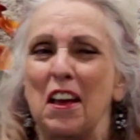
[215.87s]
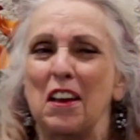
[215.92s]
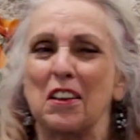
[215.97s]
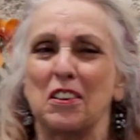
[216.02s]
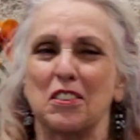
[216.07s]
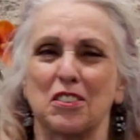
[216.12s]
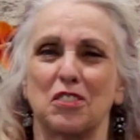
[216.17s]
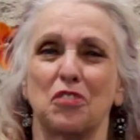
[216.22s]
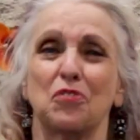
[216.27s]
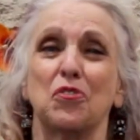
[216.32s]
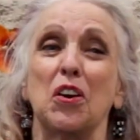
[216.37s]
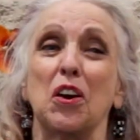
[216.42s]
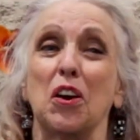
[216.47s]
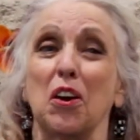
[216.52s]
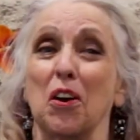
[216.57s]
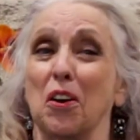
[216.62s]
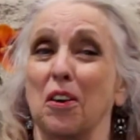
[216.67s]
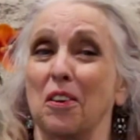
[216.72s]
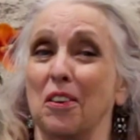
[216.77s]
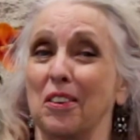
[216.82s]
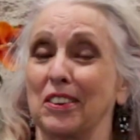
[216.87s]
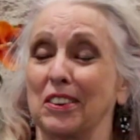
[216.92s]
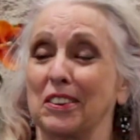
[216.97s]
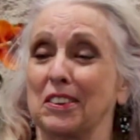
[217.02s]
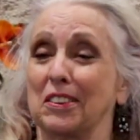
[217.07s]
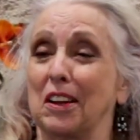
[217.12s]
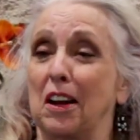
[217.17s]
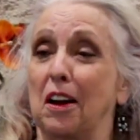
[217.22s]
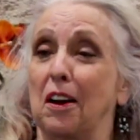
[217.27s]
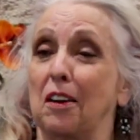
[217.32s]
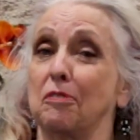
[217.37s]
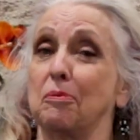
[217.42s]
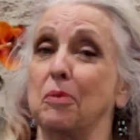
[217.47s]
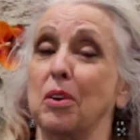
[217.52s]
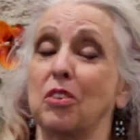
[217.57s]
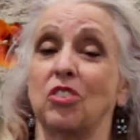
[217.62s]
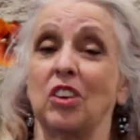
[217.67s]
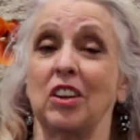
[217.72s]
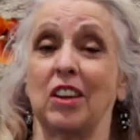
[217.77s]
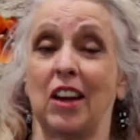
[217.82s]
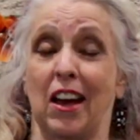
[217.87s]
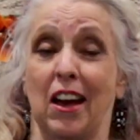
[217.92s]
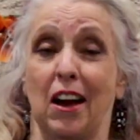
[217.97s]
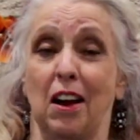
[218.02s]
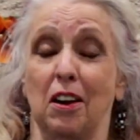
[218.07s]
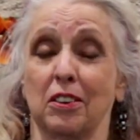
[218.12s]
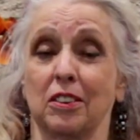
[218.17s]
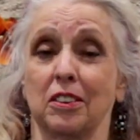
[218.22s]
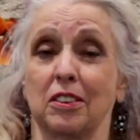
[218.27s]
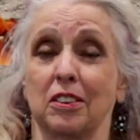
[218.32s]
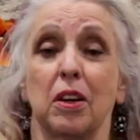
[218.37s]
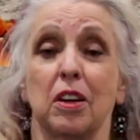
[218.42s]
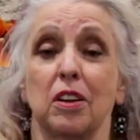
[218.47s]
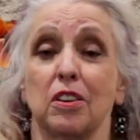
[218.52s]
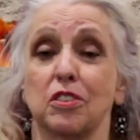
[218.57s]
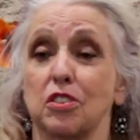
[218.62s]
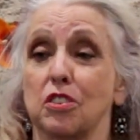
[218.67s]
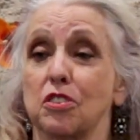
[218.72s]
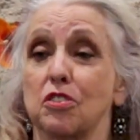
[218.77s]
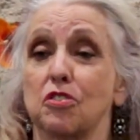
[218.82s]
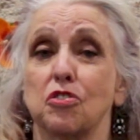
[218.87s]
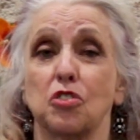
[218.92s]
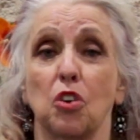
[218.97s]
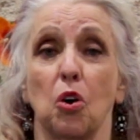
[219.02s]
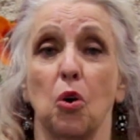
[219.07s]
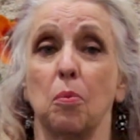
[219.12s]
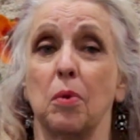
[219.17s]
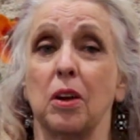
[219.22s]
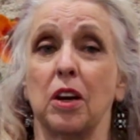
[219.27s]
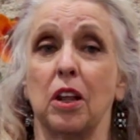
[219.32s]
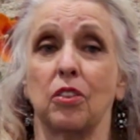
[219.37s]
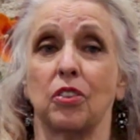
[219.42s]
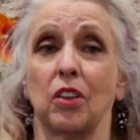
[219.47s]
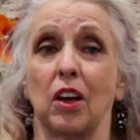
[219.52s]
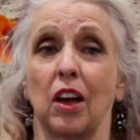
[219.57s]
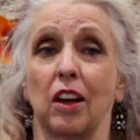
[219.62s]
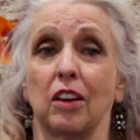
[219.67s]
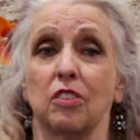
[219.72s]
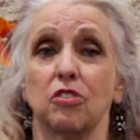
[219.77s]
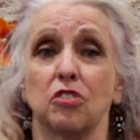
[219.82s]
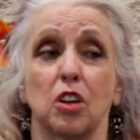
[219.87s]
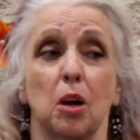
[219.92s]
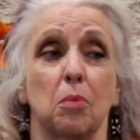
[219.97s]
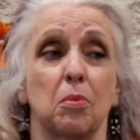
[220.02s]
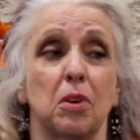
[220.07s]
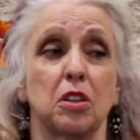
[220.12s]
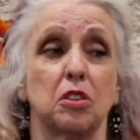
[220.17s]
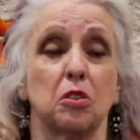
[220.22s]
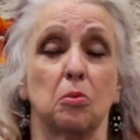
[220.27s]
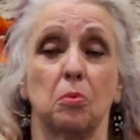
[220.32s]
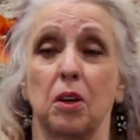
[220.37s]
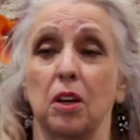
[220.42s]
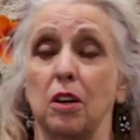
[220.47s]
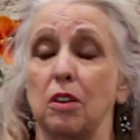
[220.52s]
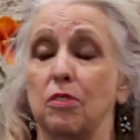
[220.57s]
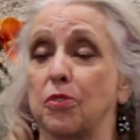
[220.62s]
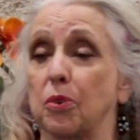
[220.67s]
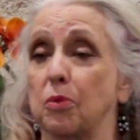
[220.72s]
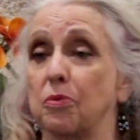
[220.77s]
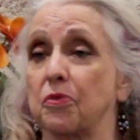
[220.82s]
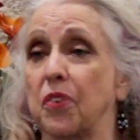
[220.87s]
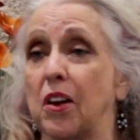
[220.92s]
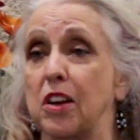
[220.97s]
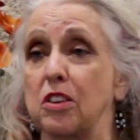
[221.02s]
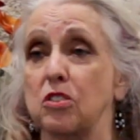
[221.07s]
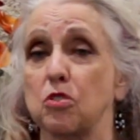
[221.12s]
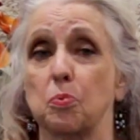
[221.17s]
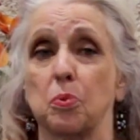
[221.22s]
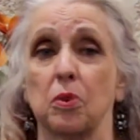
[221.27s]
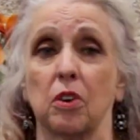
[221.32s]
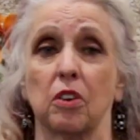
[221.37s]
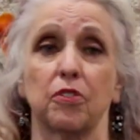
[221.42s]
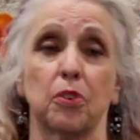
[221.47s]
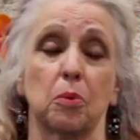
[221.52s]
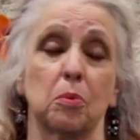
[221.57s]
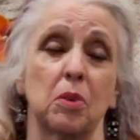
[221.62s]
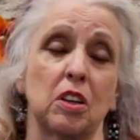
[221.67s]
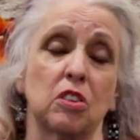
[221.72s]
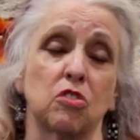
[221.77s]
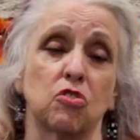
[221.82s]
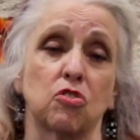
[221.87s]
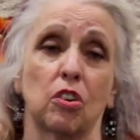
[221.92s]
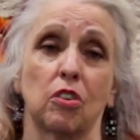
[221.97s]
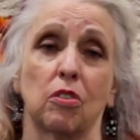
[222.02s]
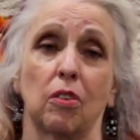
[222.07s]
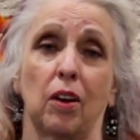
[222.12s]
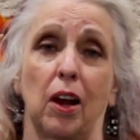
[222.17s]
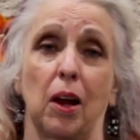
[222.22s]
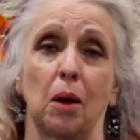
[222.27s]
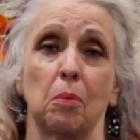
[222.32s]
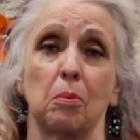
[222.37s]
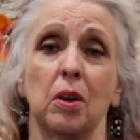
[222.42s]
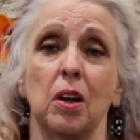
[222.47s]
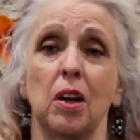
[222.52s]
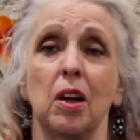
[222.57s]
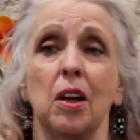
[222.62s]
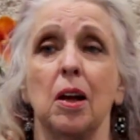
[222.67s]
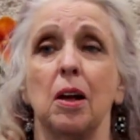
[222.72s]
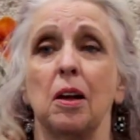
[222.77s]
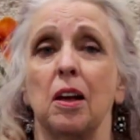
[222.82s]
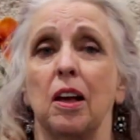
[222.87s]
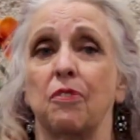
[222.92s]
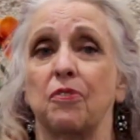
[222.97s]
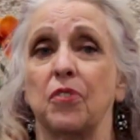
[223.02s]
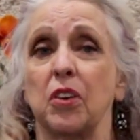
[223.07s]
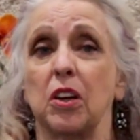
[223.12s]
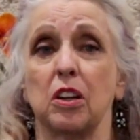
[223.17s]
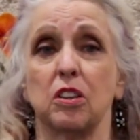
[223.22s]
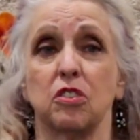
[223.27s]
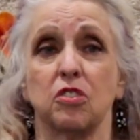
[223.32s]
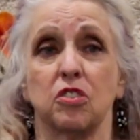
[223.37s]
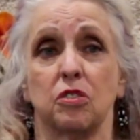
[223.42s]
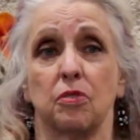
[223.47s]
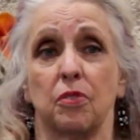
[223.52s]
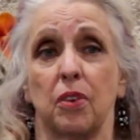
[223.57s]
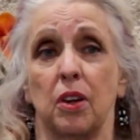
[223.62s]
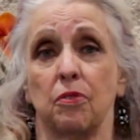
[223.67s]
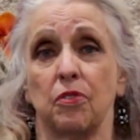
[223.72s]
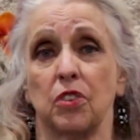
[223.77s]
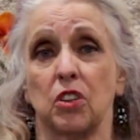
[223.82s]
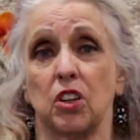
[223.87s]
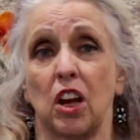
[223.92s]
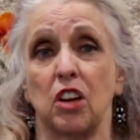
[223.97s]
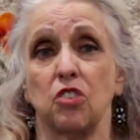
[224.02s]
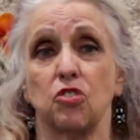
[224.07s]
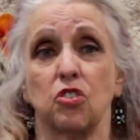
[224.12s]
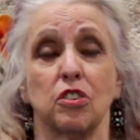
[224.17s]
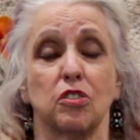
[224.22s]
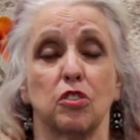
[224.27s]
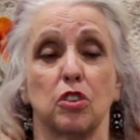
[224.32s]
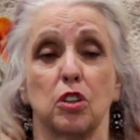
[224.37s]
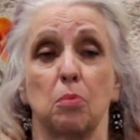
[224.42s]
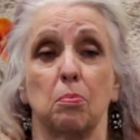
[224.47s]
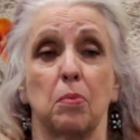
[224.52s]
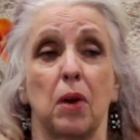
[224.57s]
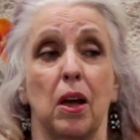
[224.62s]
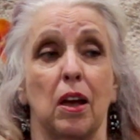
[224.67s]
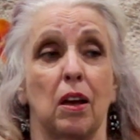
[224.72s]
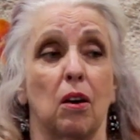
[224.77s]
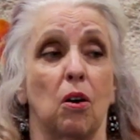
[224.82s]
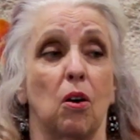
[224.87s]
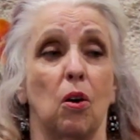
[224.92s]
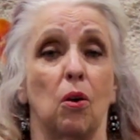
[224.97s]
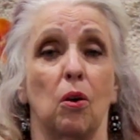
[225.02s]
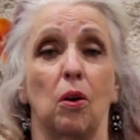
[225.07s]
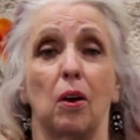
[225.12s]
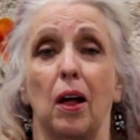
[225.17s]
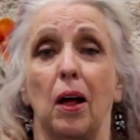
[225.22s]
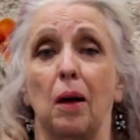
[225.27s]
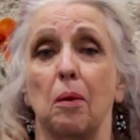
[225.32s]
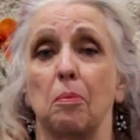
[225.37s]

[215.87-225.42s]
It's fear of missing out because there's so many things coming to me from Facebook, from Instagram, events, invitations in the mail,